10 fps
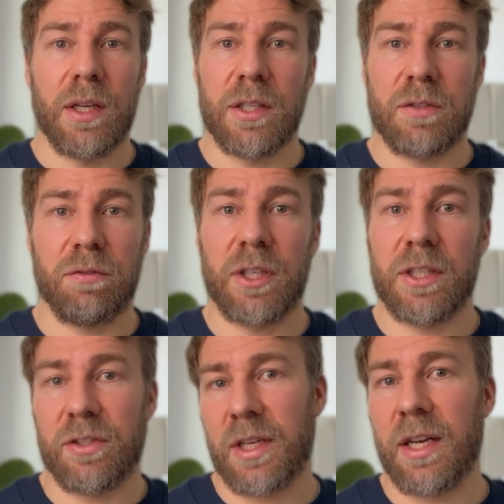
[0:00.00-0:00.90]
It's
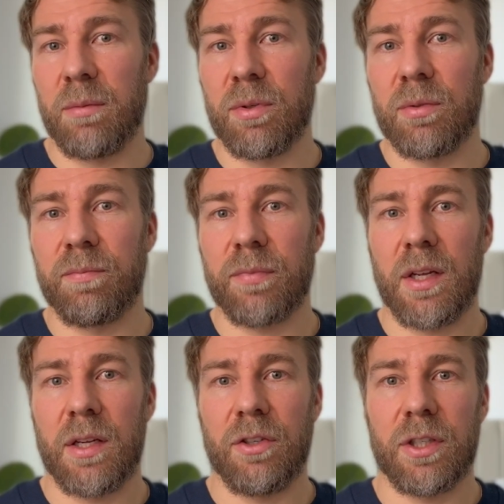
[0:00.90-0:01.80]
free and scalable,
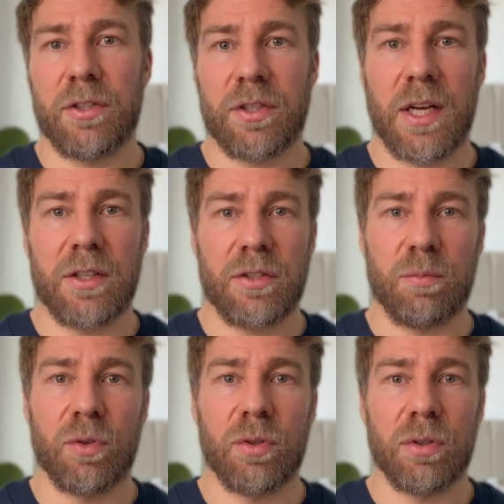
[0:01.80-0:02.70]
and you can start
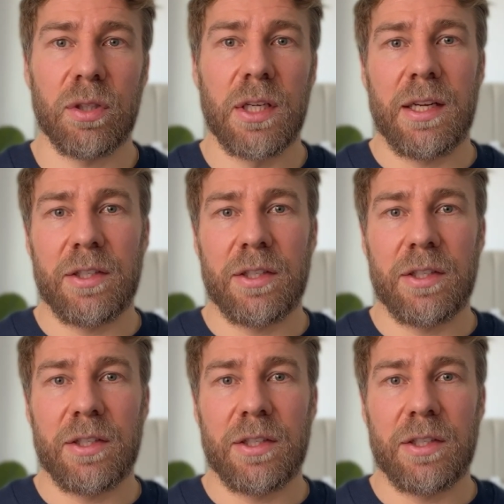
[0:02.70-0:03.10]
small